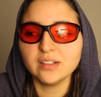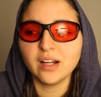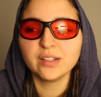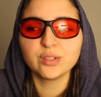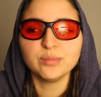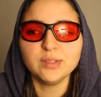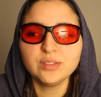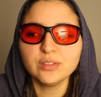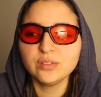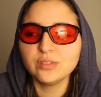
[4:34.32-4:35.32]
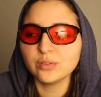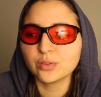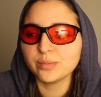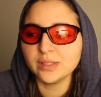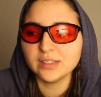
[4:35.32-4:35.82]
I committed,
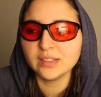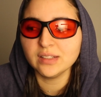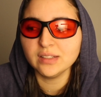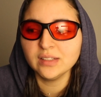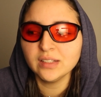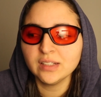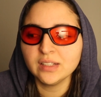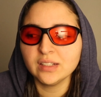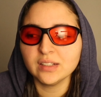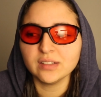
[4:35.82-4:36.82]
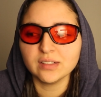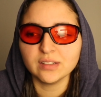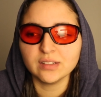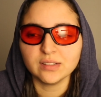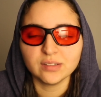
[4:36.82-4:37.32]
or basically,
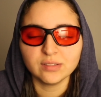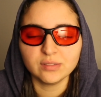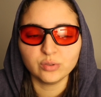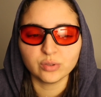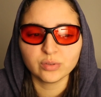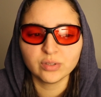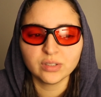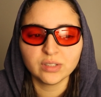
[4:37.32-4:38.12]
uh, you know,